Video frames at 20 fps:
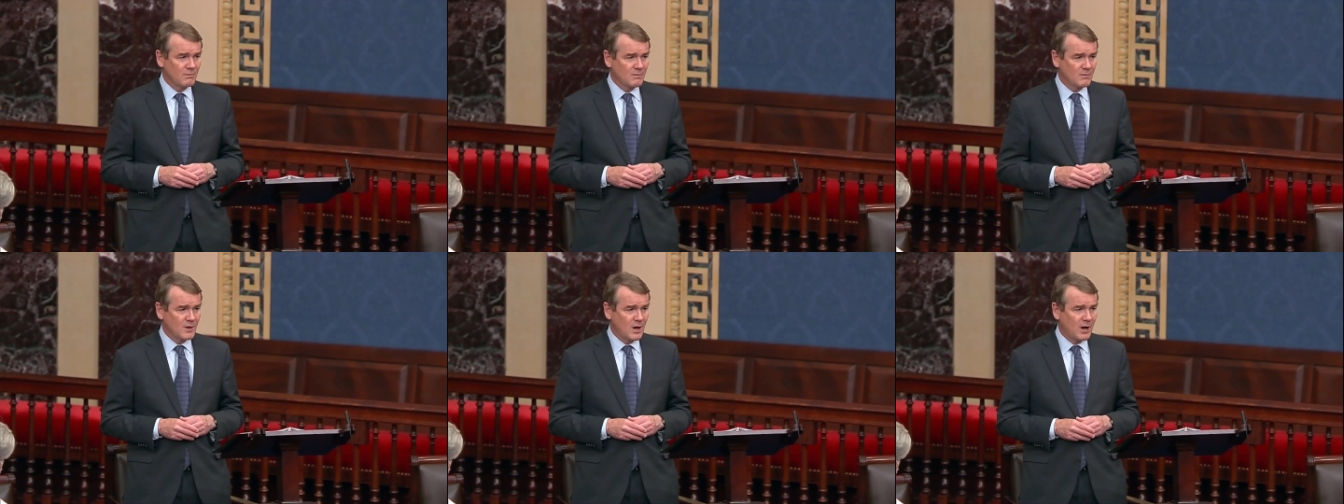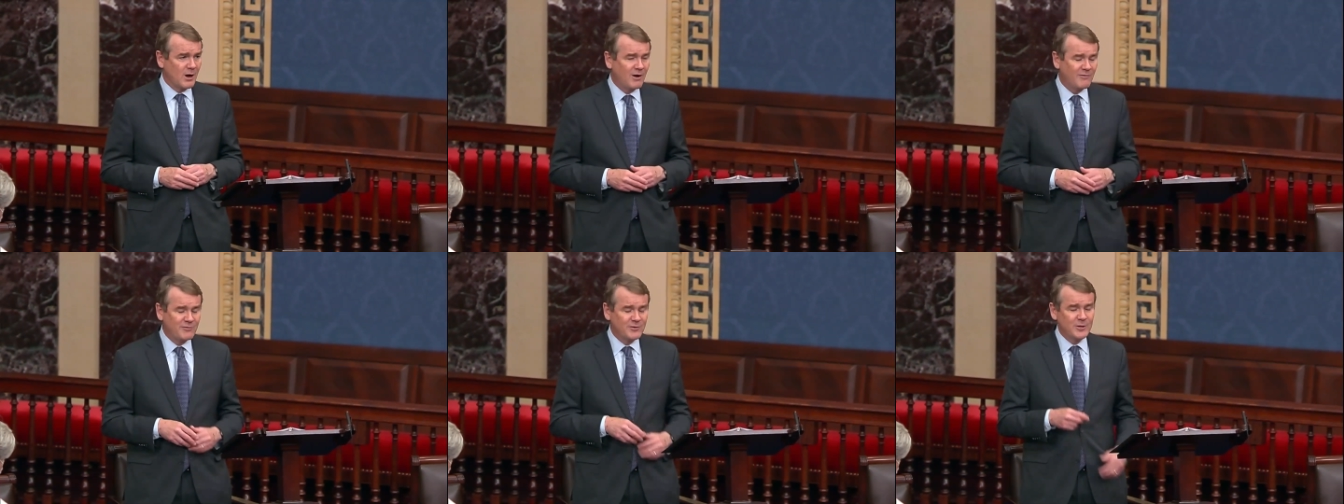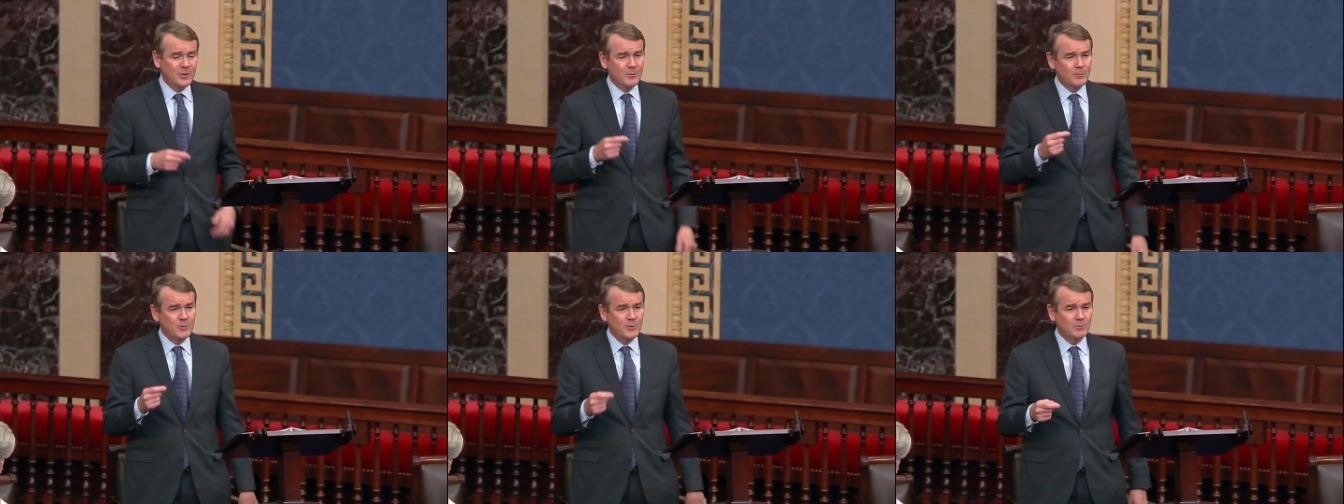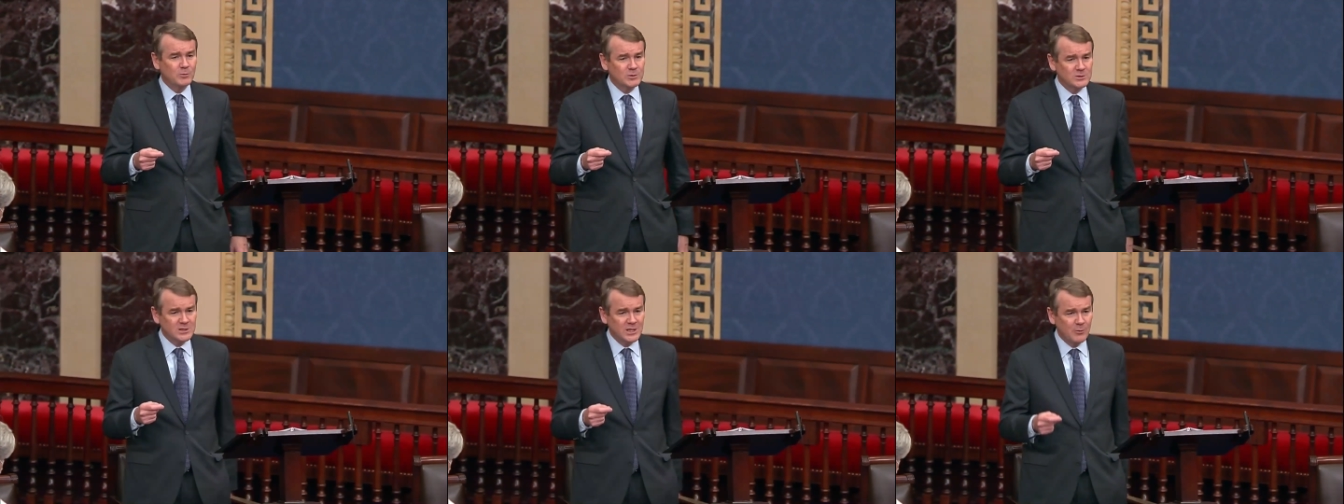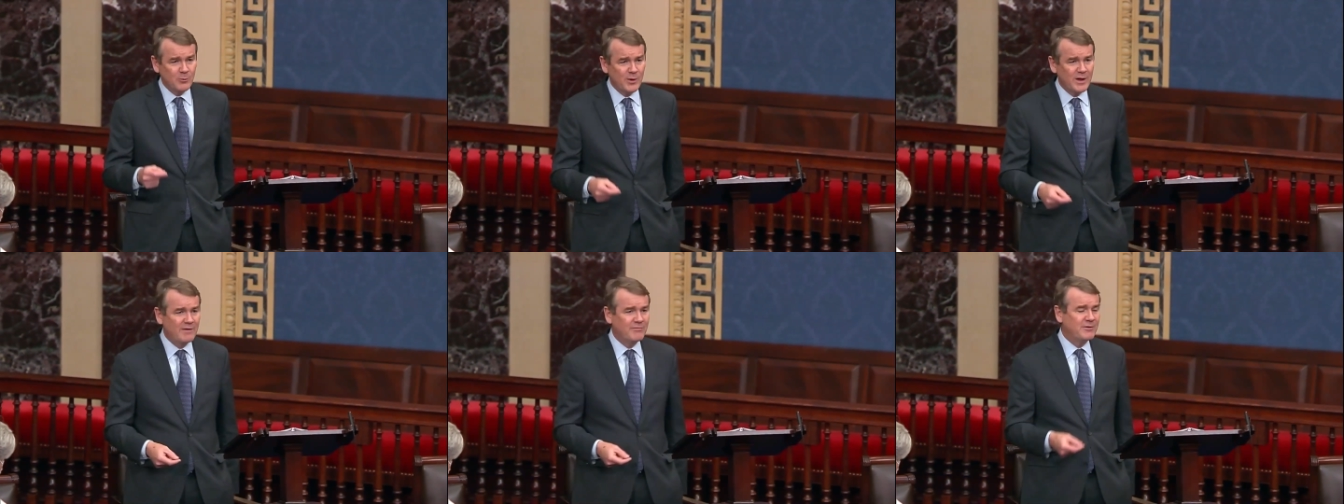I often hear people say
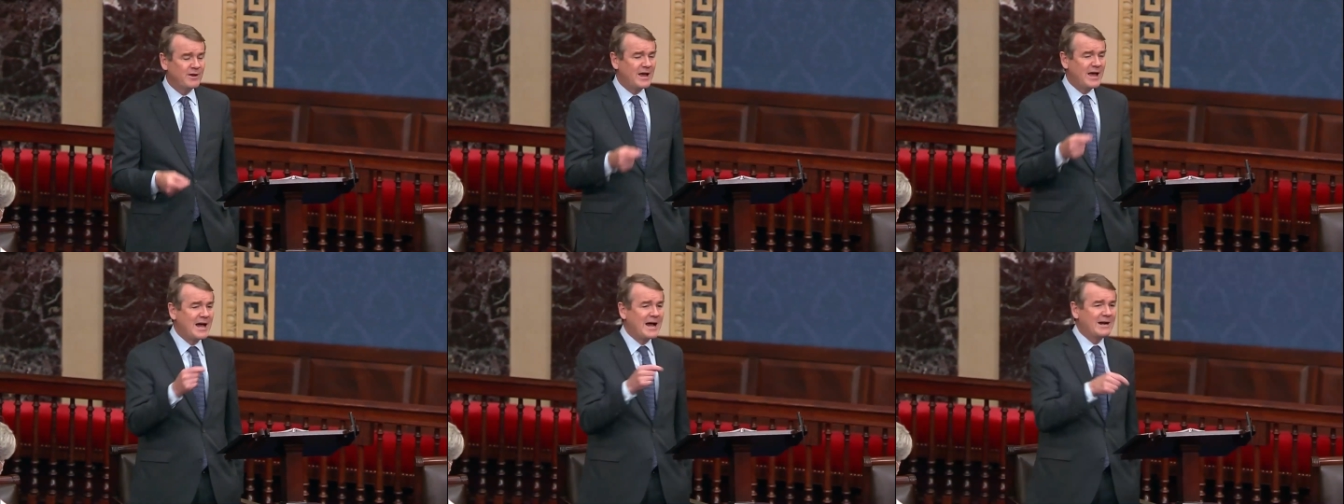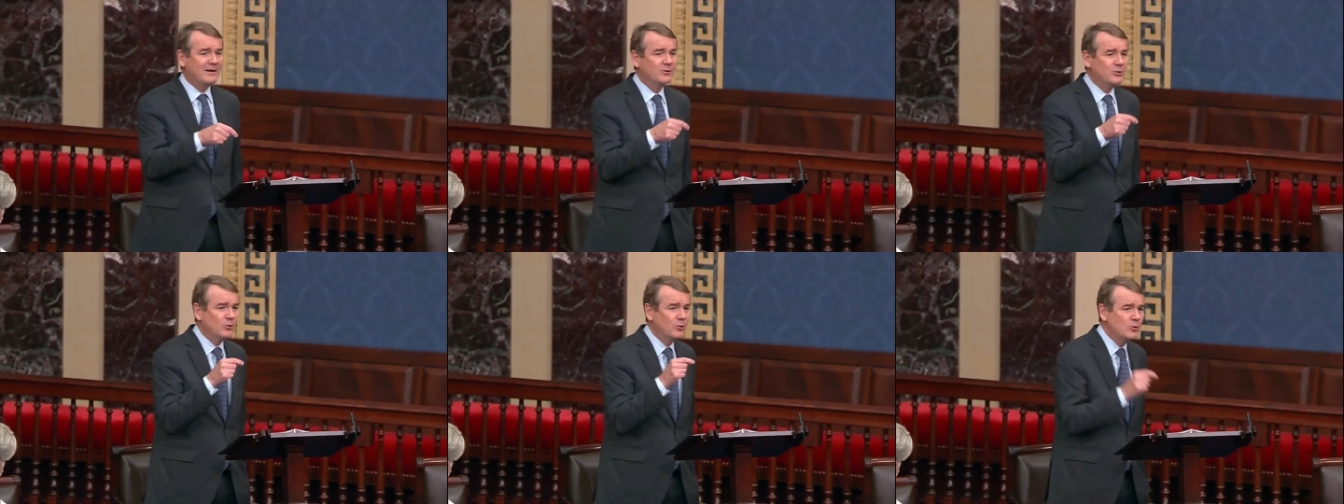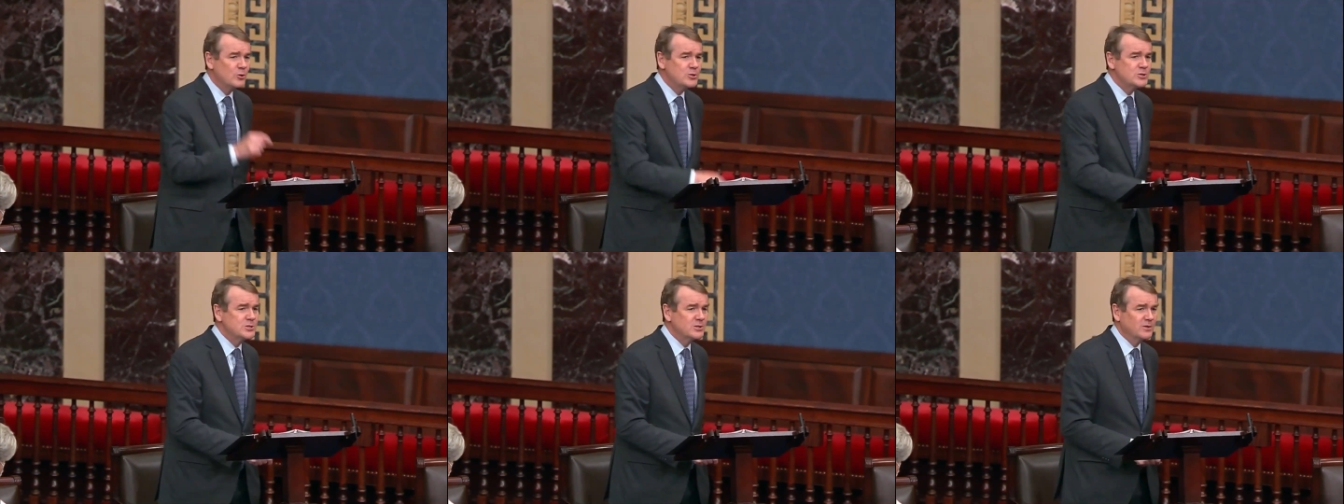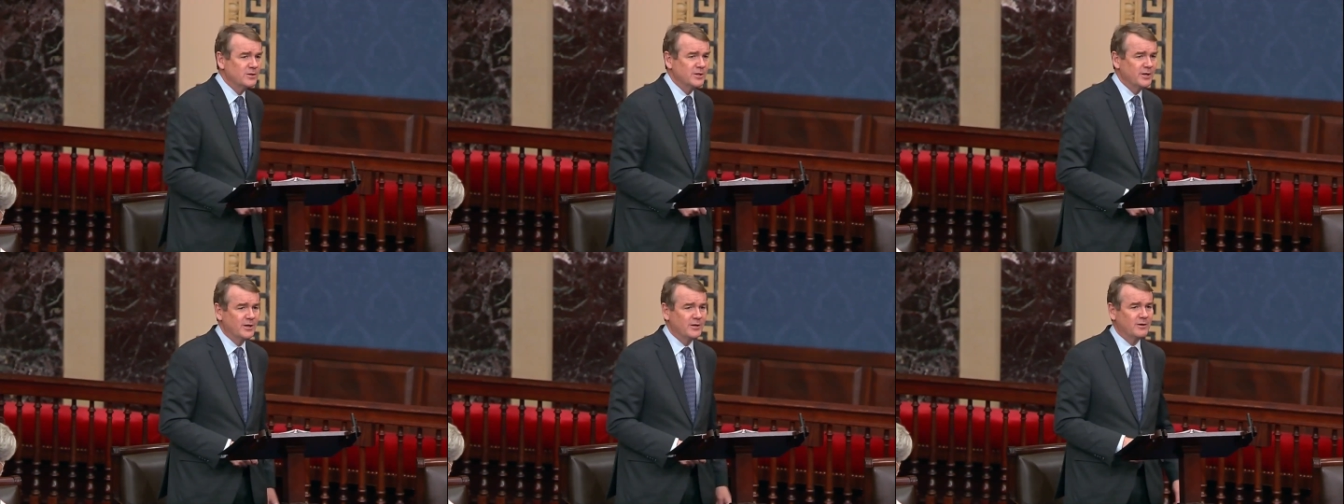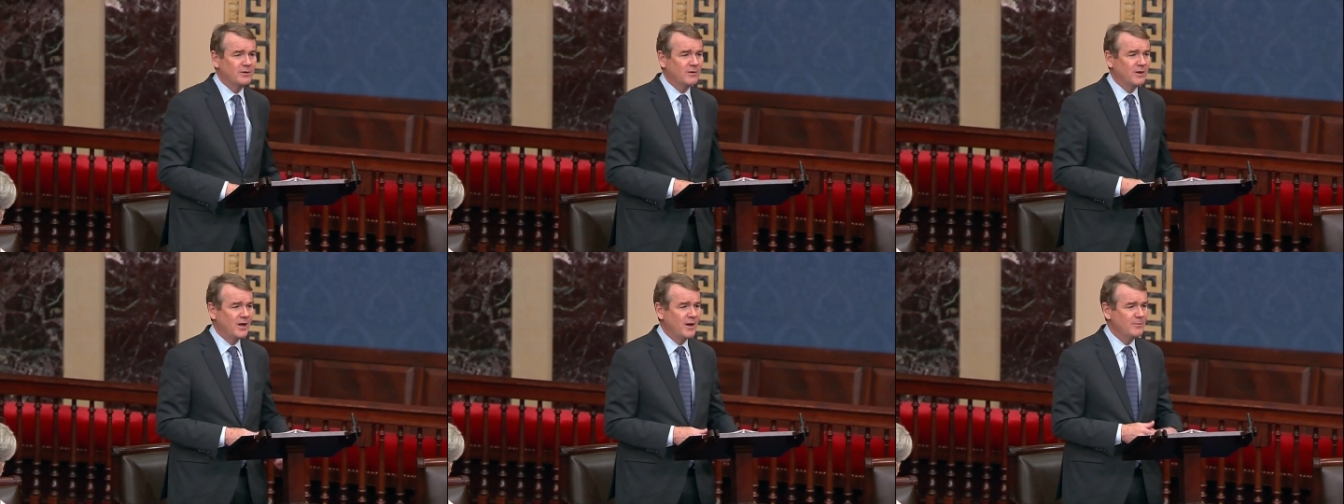we have to act urgently on
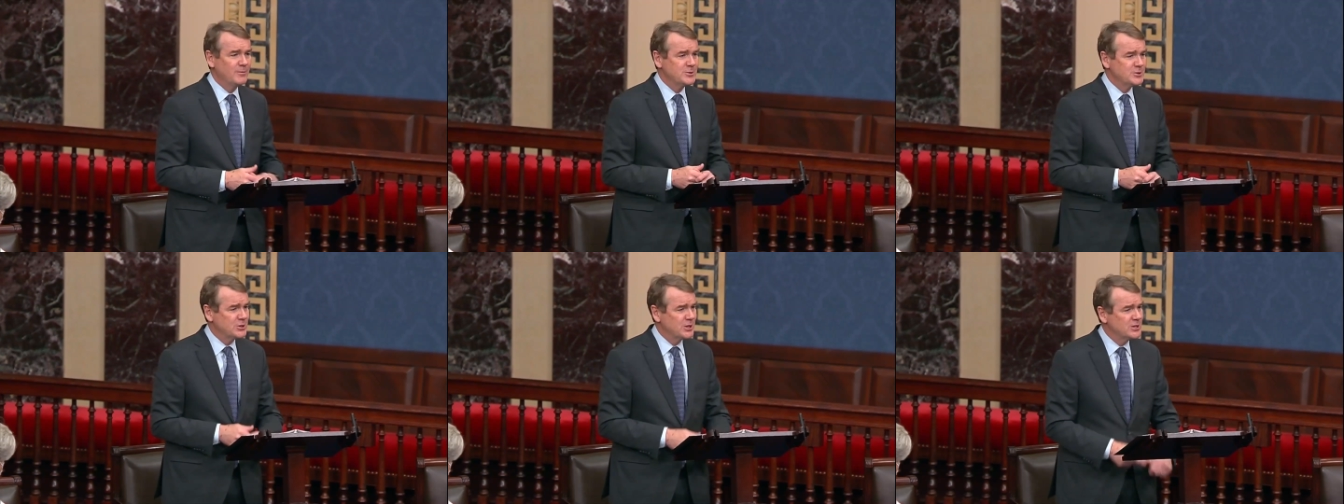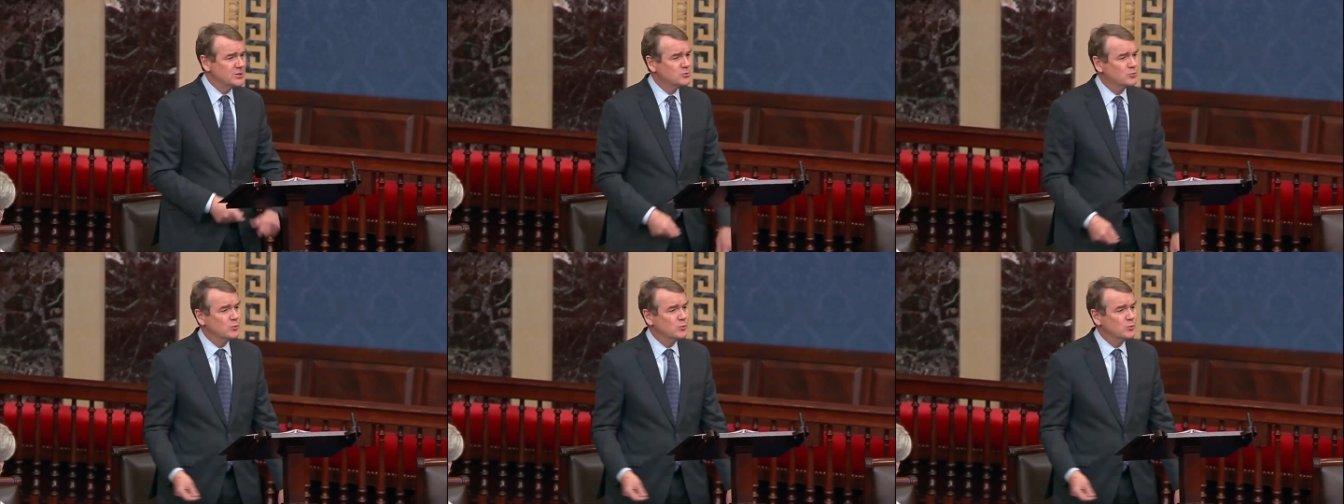climate change.